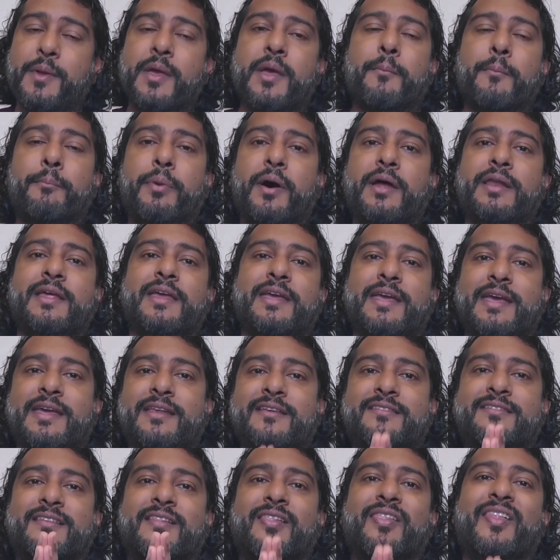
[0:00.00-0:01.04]
but it
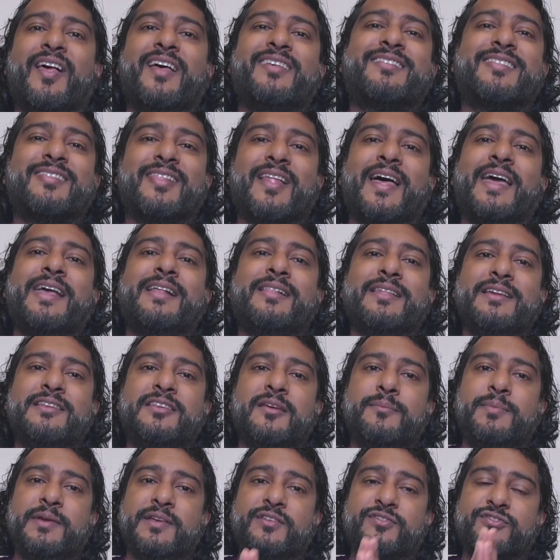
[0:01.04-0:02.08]
is less likely to
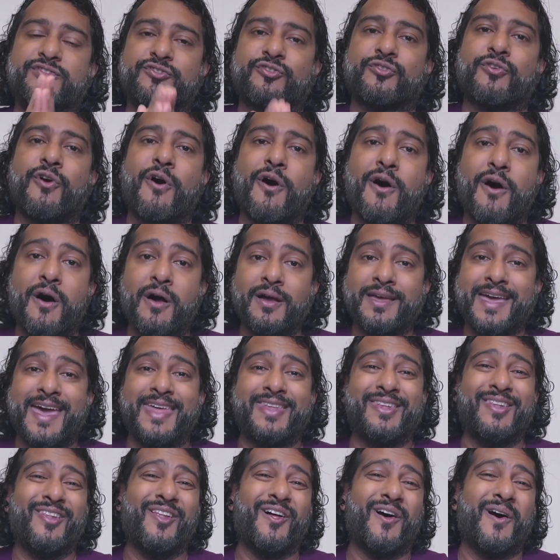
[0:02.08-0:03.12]
be strong
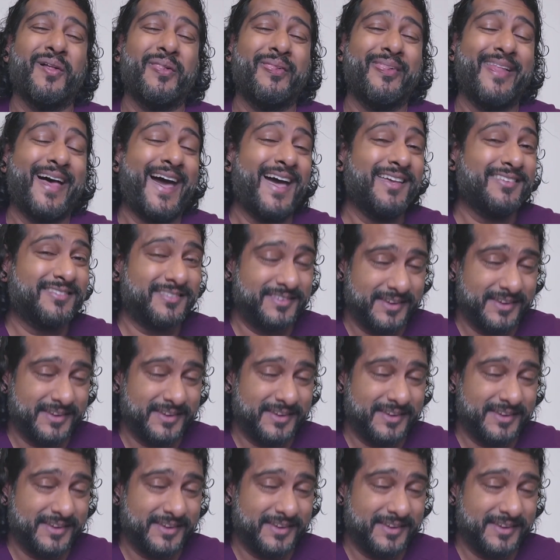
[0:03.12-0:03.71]
and long-lasting.